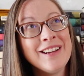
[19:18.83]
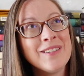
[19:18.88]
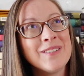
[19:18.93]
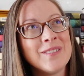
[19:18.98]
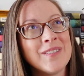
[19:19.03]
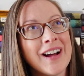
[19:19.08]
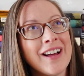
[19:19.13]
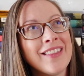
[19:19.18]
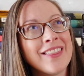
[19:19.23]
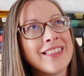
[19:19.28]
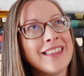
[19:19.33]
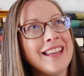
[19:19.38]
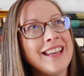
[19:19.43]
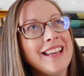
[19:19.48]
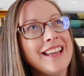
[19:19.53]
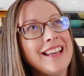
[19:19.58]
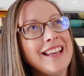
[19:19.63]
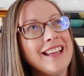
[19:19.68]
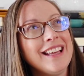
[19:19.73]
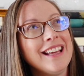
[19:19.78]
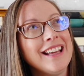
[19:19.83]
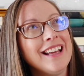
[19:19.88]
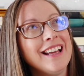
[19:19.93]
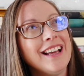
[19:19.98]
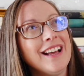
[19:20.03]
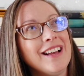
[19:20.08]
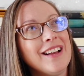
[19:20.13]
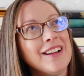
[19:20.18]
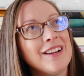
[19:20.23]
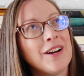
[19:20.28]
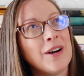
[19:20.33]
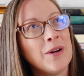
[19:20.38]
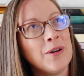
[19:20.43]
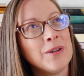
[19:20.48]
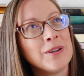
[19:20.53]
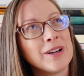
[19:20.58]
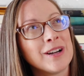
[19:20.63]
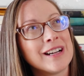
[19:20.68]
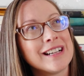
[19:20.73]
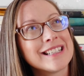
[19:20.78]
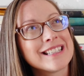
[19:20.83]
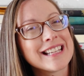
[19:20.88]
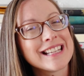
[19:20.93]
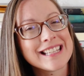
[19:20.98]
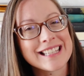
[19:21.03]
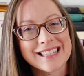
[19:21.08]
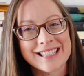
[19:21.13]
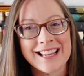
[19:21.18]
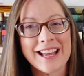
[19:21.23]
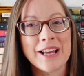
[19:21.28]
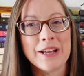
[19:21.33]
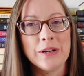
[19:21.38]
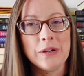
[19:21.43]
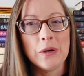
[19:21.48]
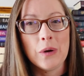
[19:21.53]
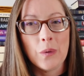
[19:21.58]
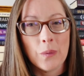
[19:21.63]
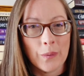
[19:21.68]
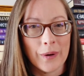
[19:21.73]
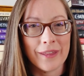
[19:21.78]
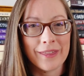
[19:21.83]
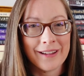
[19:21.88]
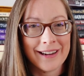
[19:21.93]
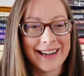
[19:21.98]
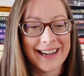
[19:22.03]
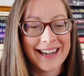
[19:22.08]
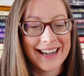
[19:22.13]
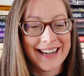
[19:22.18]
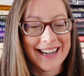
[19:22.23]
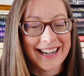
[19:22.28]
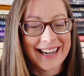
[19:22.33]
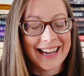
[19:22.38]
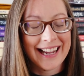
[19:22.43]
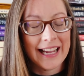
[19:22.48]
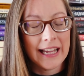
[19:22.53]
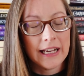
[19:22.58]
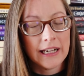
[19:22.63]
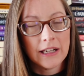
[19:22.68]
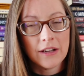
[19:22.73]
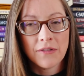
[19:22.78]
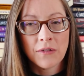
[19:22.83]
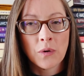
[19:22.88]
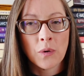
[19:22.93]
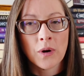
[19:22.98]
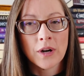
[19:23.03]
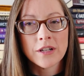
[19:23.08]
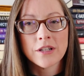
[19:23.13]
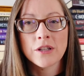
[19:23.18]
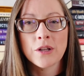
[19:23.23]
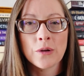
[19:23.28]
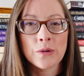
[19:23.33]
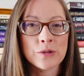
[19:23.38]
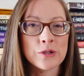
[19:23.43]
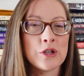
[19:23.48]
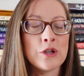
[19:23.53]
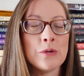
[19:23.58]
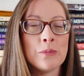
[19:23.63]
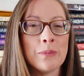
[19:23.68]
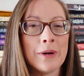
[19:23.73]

the wealthy owner's son with her. And of course, those